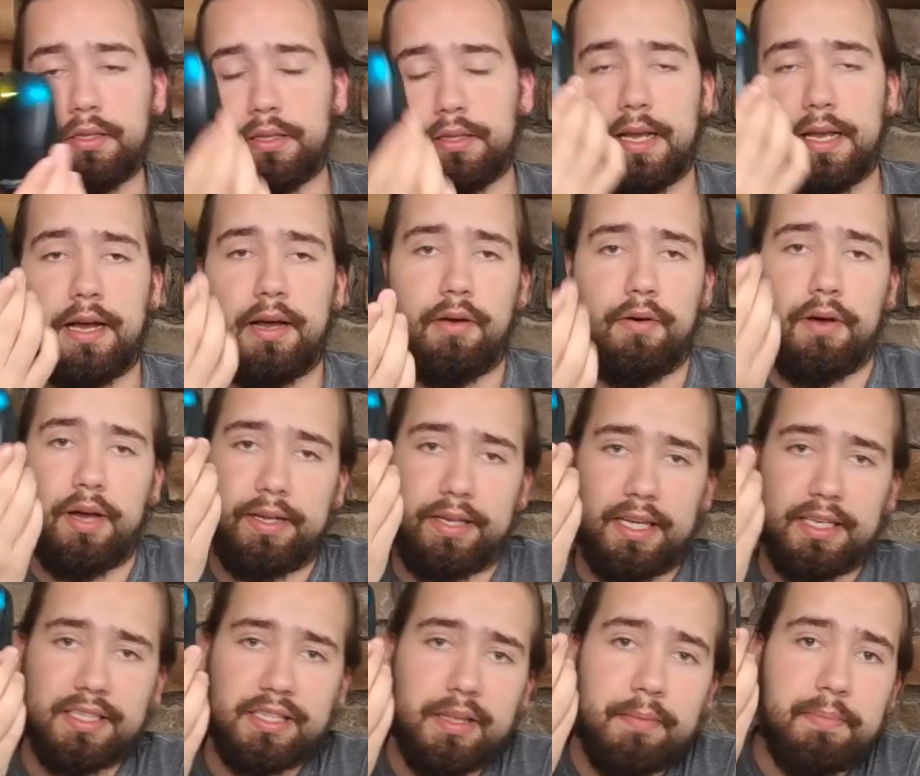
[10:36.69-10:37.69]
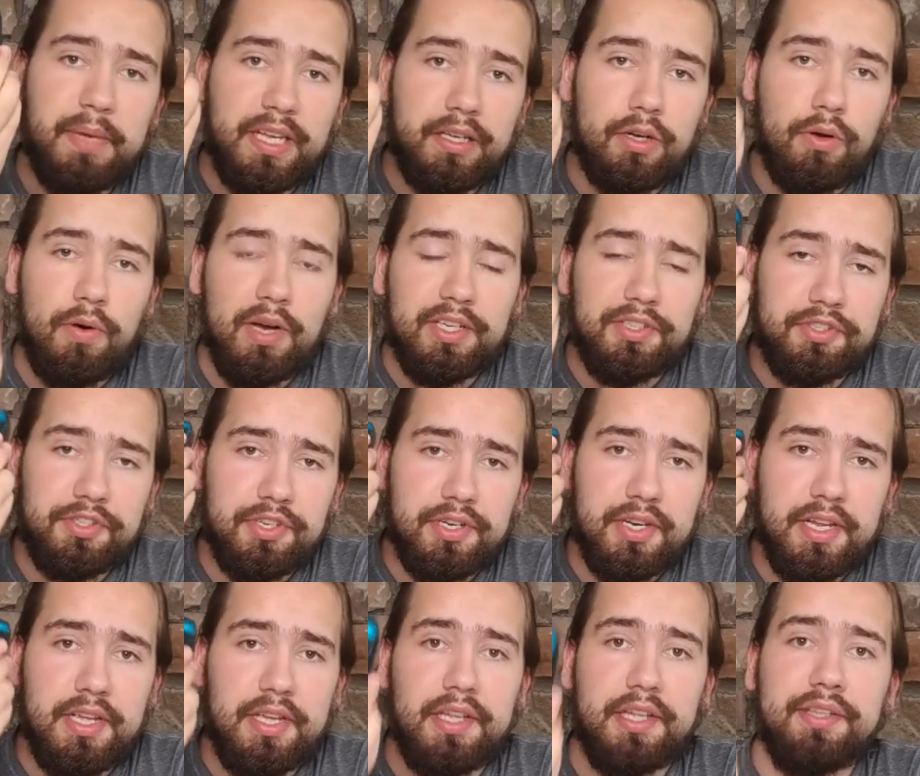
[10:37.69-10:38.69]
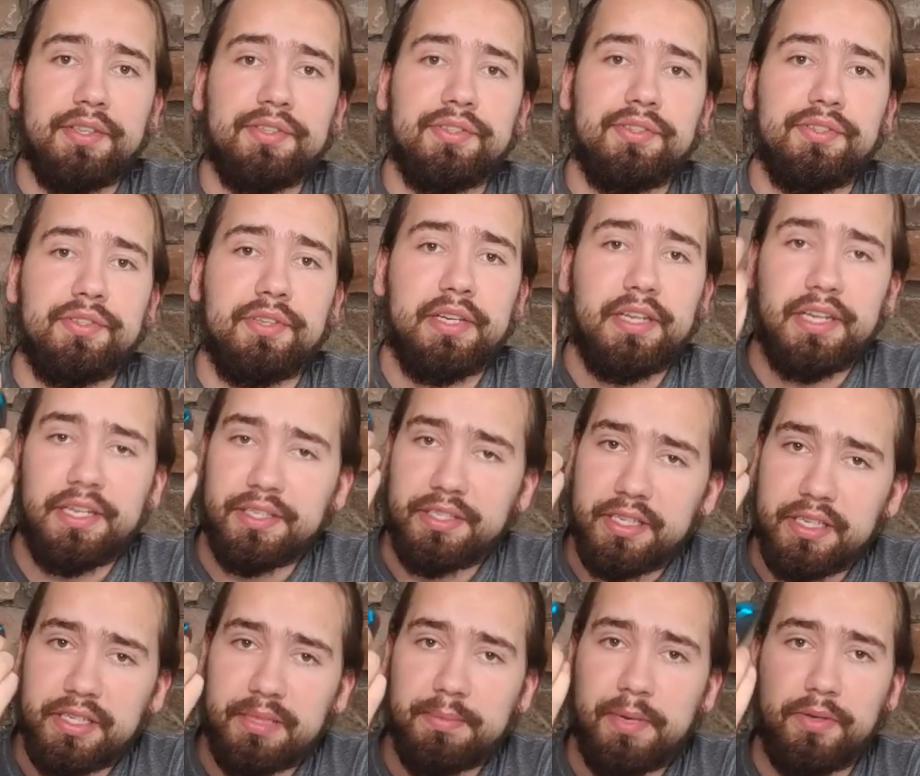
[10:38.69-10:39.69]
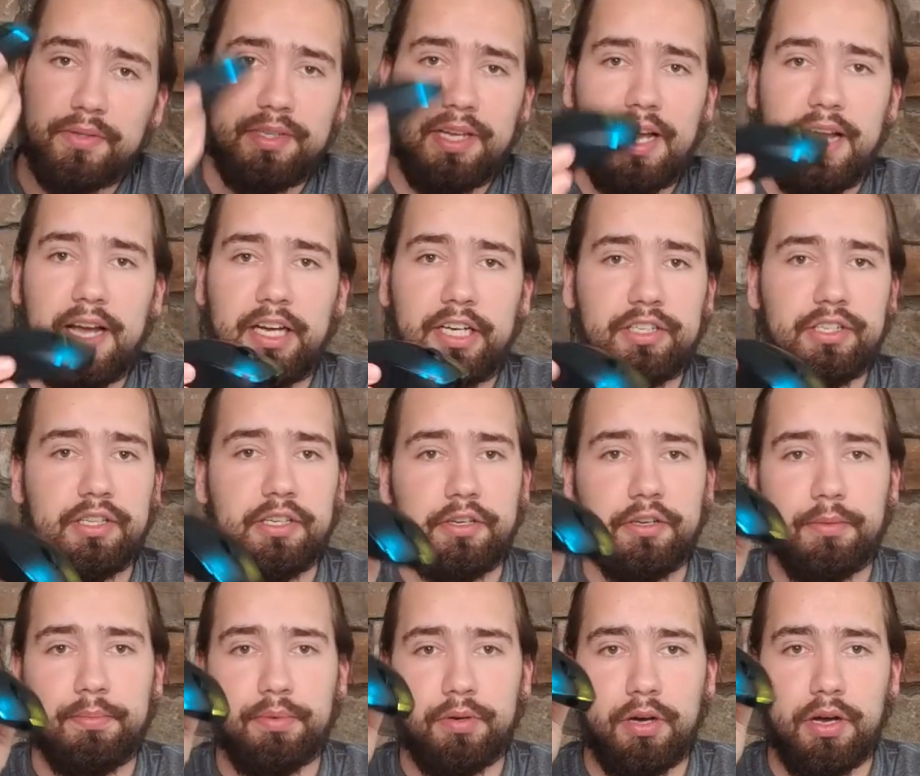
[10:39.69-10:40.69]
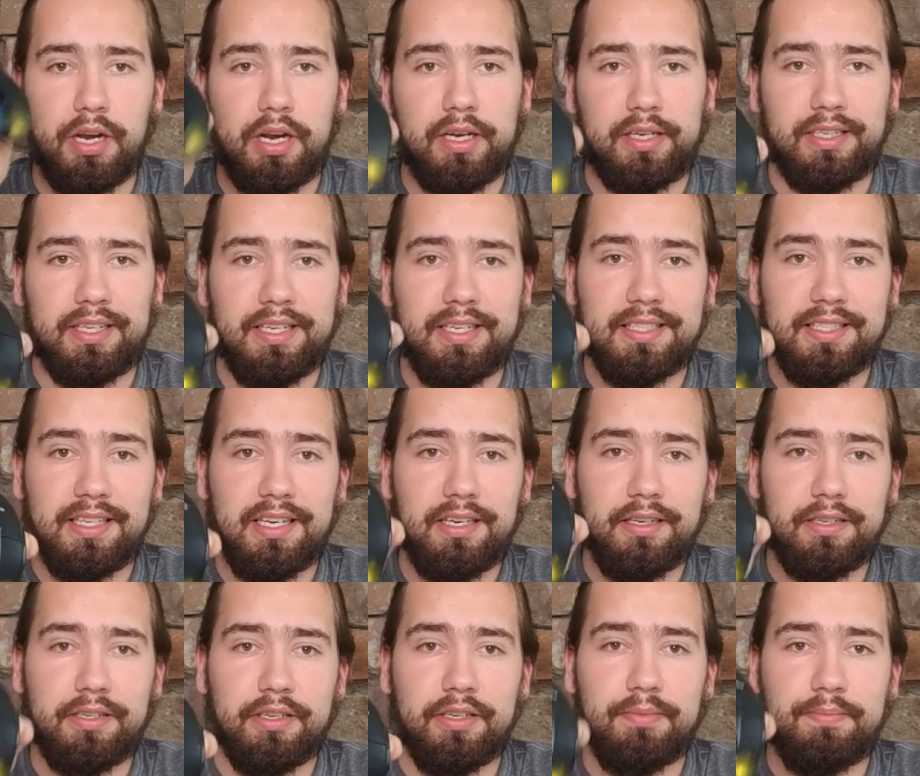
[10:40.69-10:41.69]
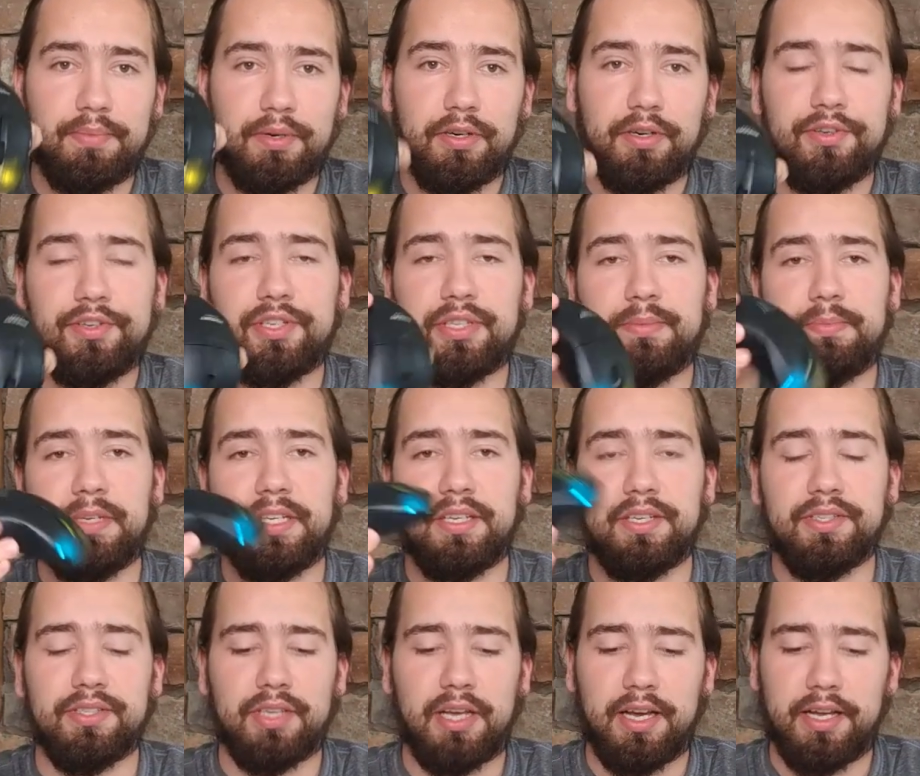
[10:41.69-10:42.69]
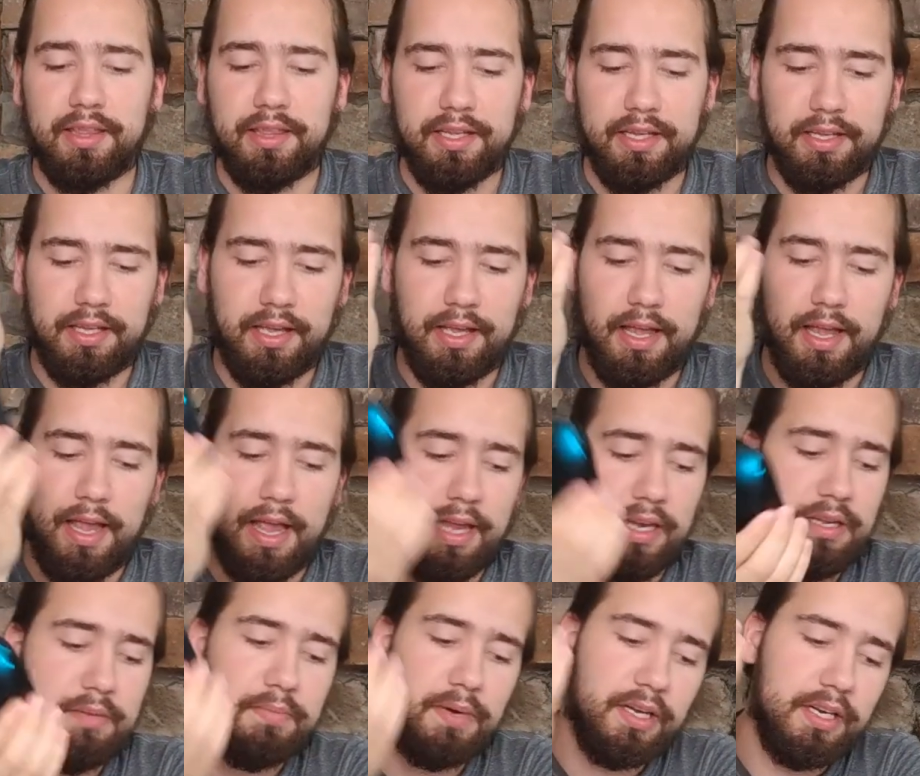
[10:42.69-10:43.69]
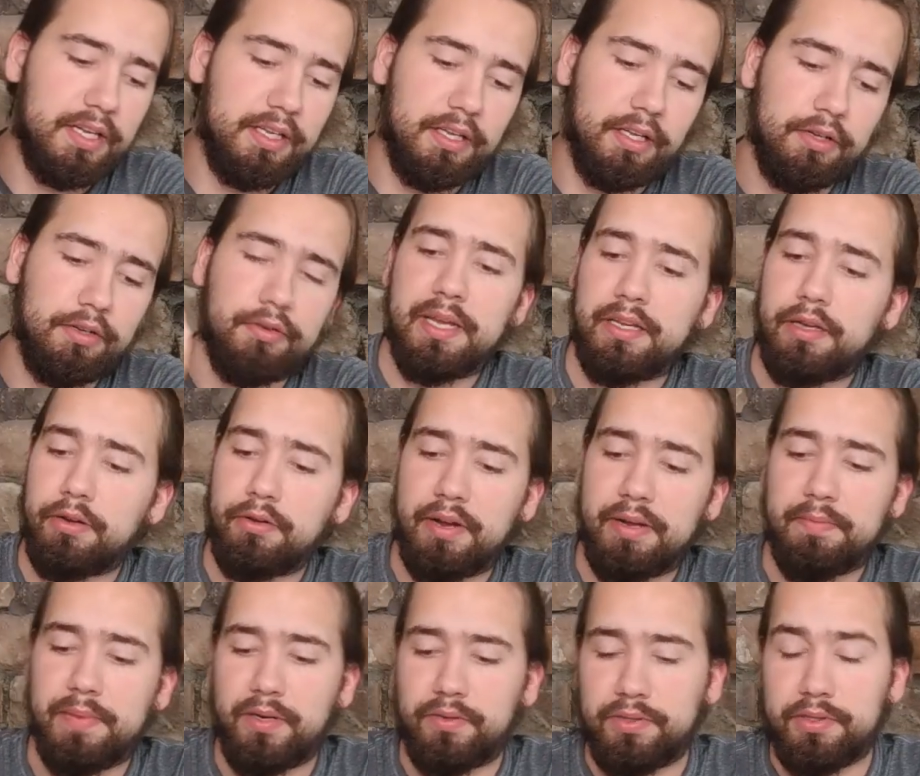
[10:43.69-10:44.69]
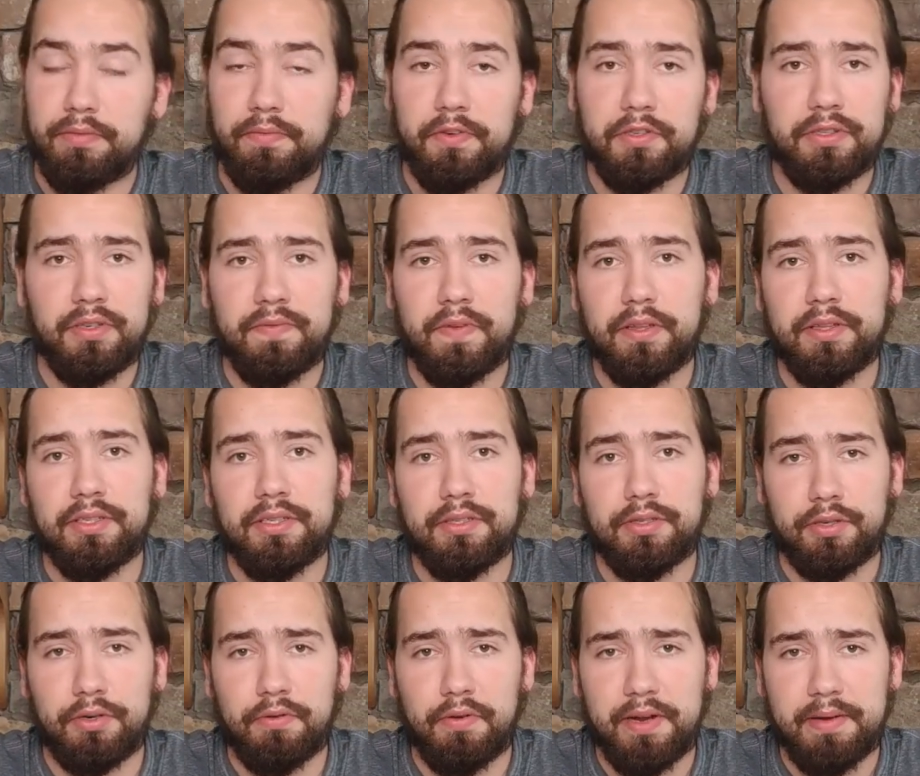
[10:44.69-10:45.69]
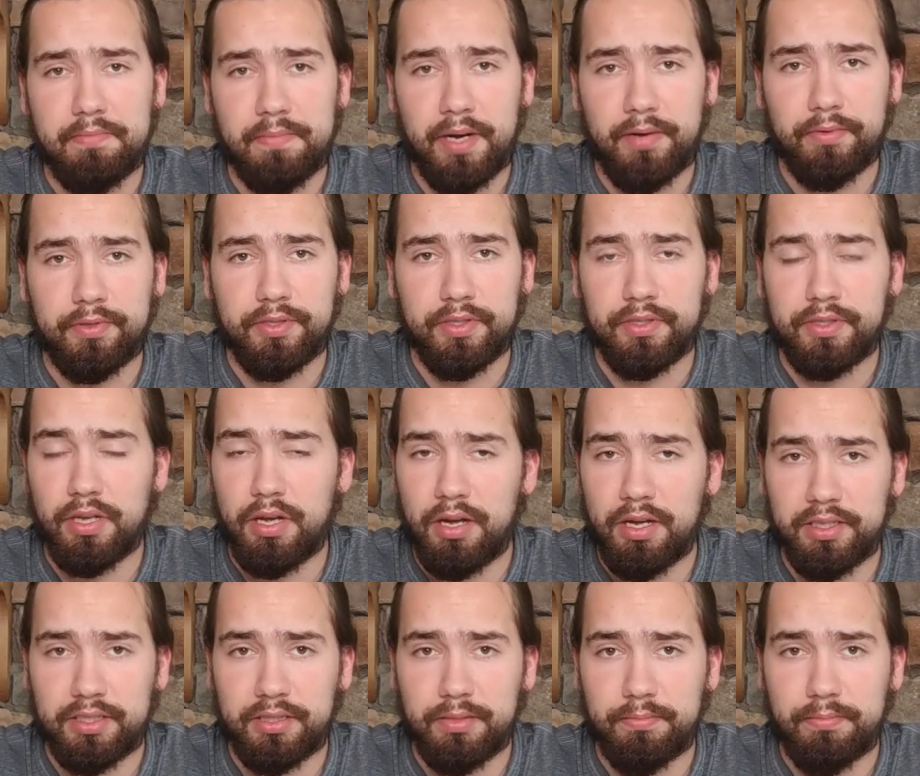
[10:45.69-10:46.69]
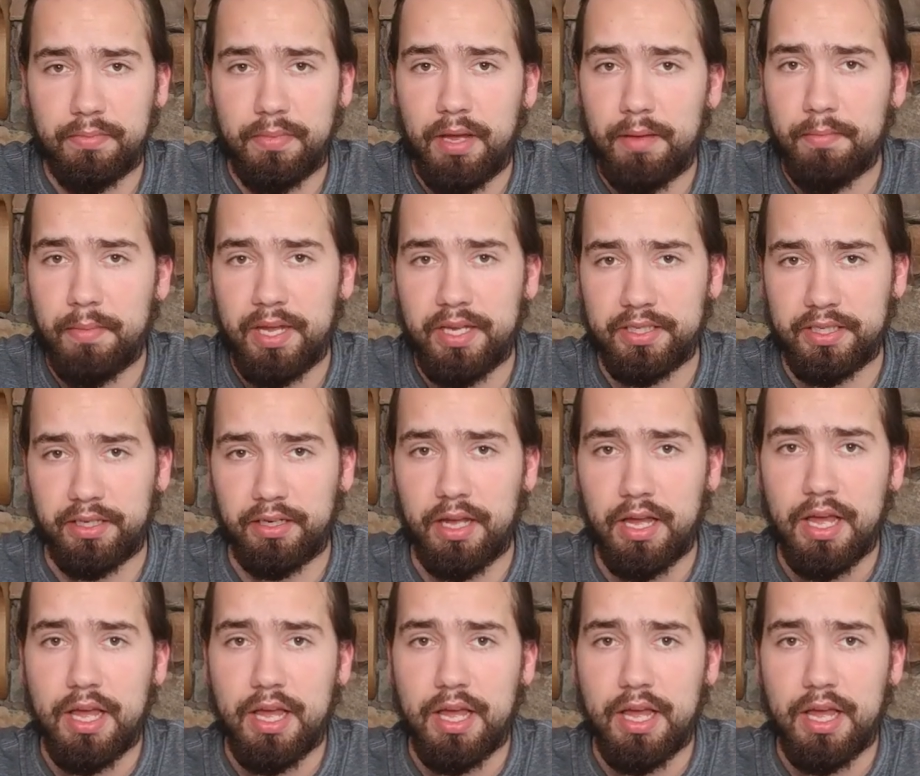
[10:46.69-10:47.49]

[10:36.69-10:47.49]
Now, I guess the big question is this mouse actually a good product? Is it a good purchase? Because I think anybody can make a great mouse. First of all, this is a great mouse. It's awesome, amazing.